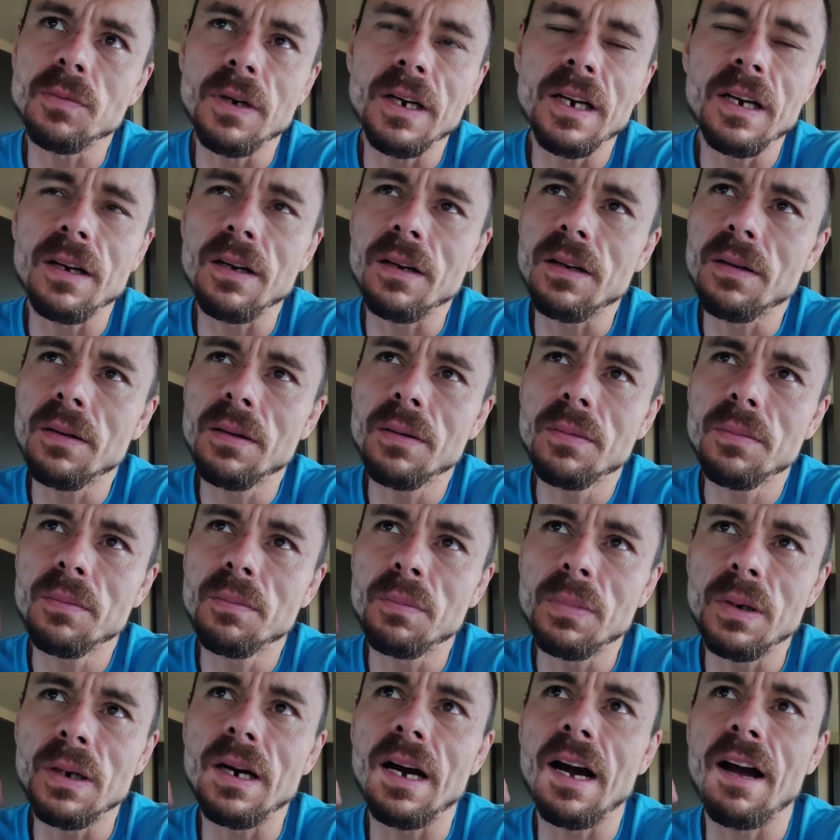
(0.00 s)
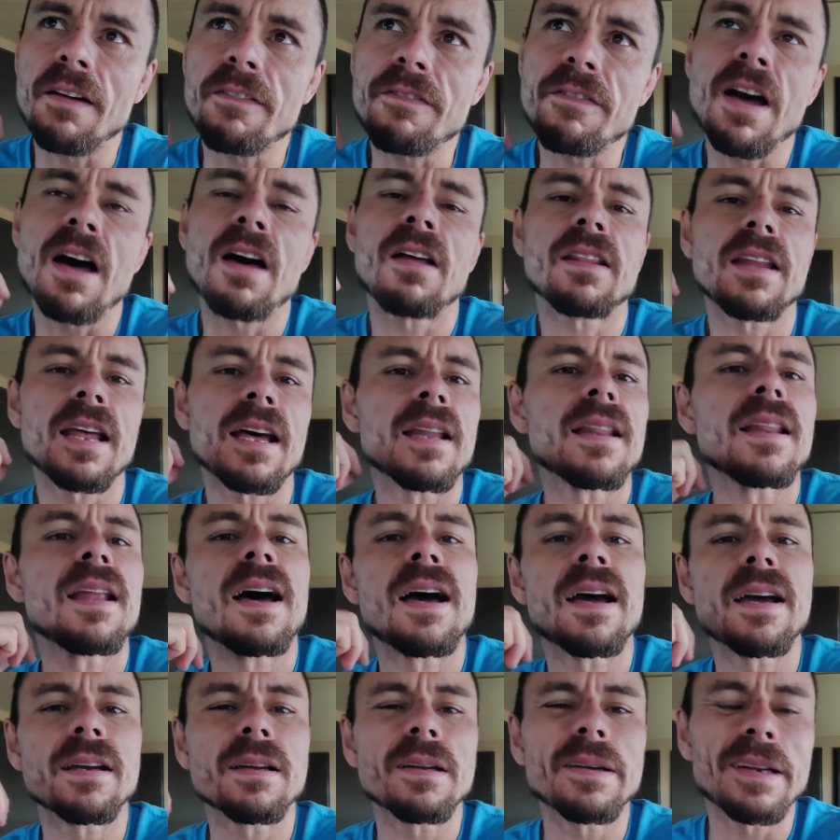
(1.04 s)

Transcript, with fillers: weird but i found that light